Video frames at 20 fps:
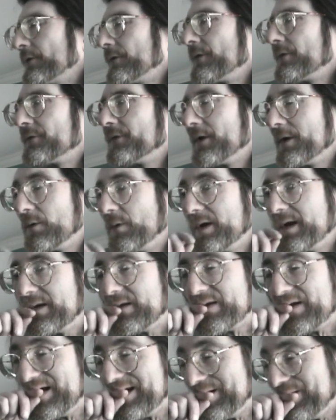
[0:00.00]
don't think we can
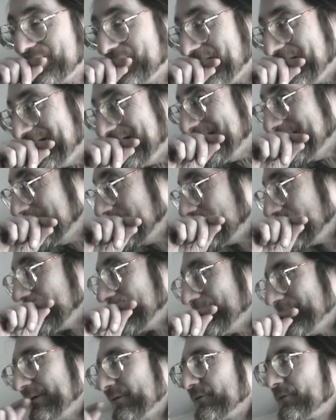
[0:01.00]
talk about anything
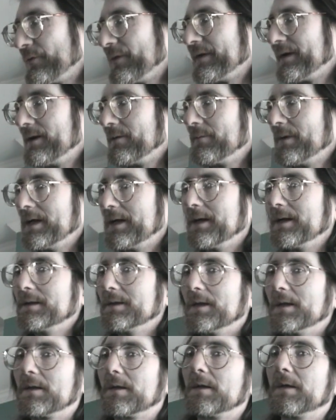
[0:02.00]
else without making
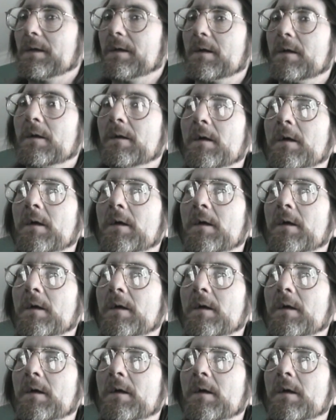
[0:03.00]
that clear.